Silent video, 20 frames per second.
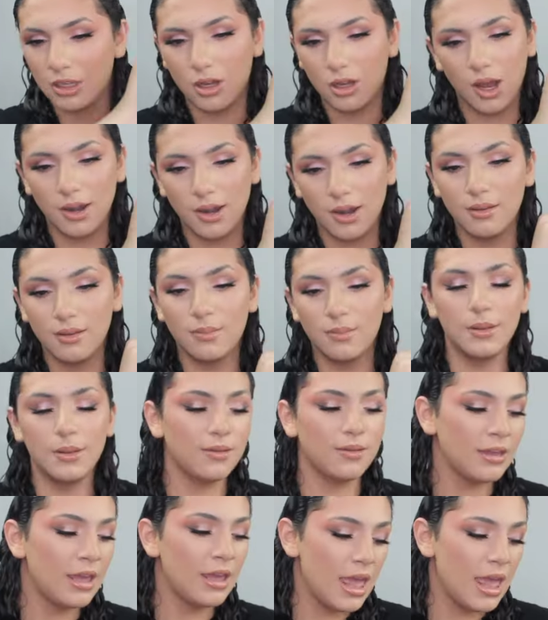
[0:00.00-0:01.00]
goddess,
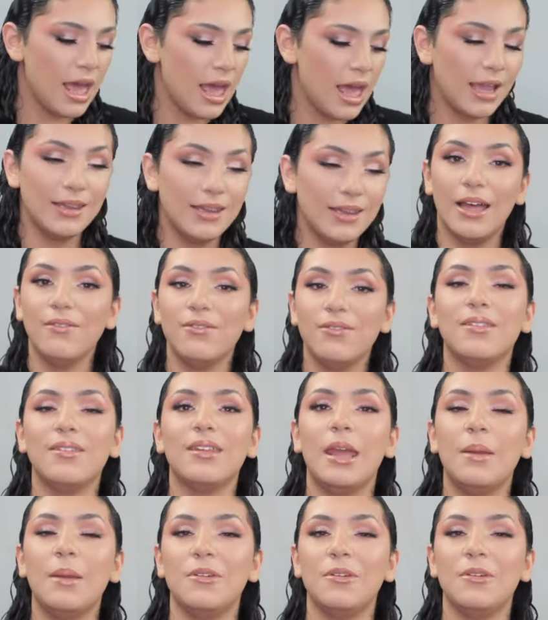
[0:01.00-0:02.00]
because I love these
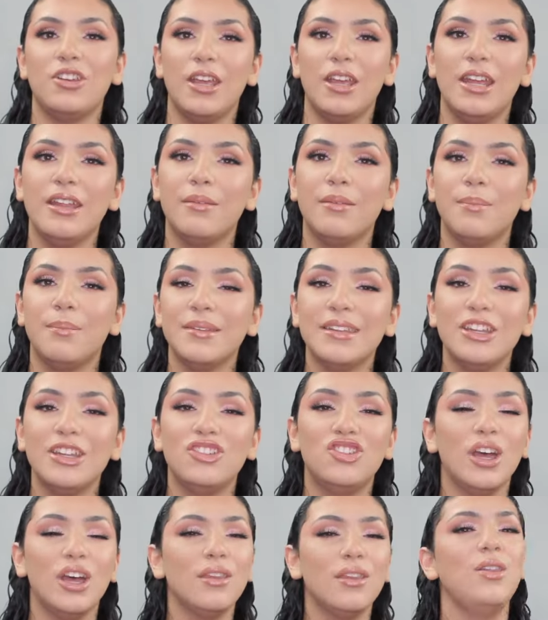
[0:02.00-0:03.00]
type of shades, but they
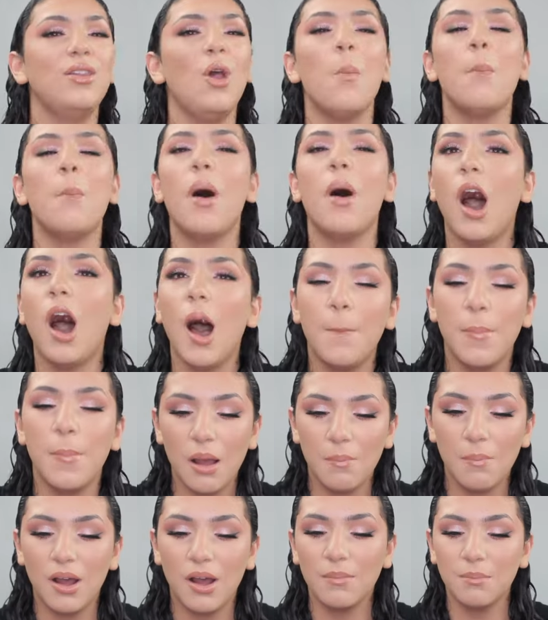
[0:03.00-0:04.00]
just don't pop
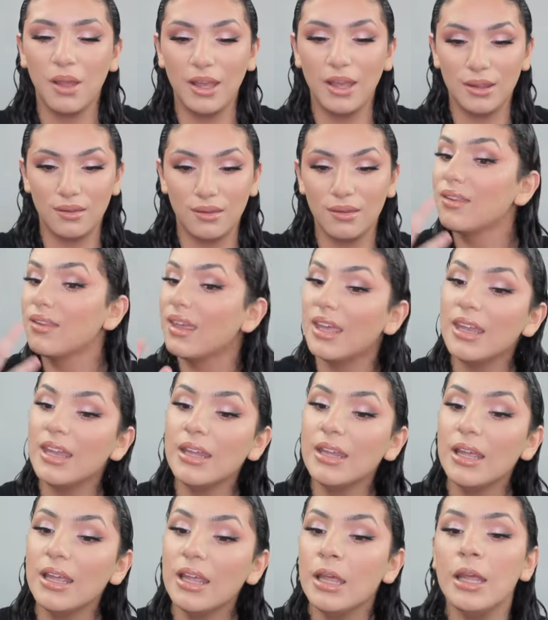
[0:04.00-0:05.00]
up on my
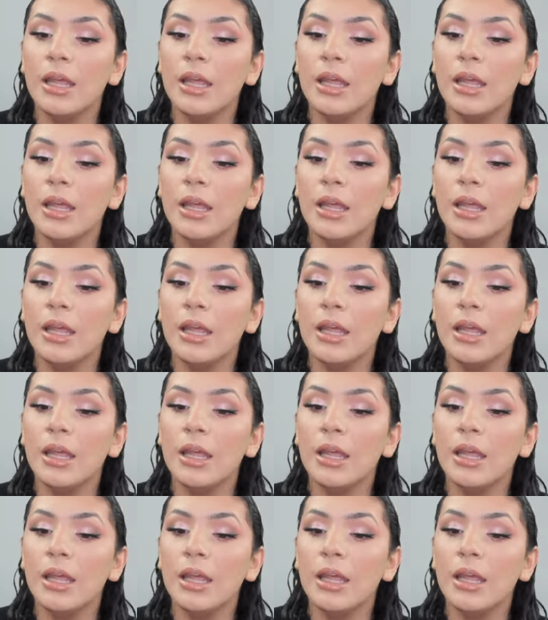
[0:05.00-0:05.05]
skin.